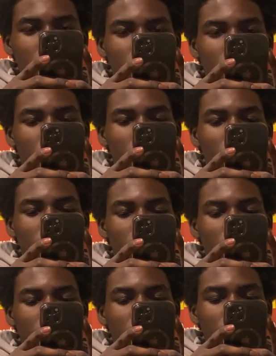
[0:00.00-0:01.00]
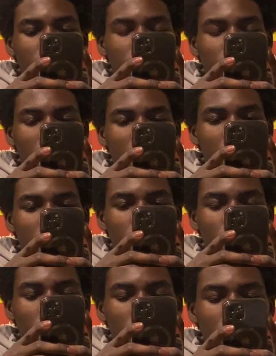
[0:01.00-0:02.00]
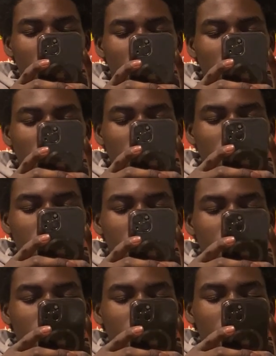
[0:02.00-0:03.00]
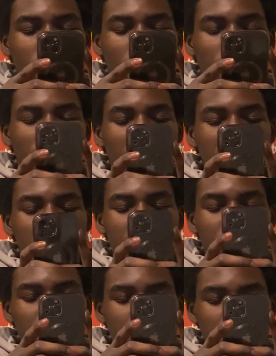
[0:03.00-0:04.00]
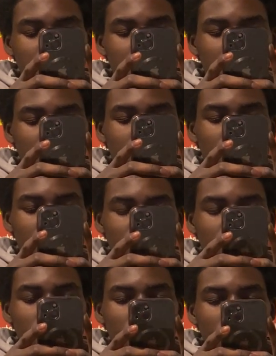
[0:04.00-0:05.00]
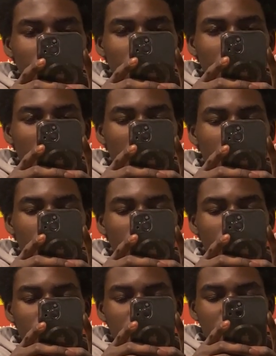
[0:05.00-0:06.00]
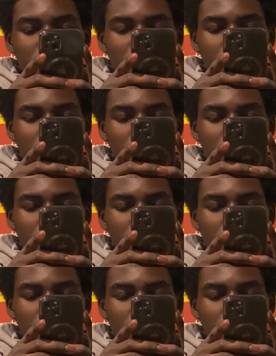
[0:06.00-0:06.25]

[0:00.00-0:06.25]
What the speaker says: Yo, I'm low-key fly, bro. Like, the fits I've been recently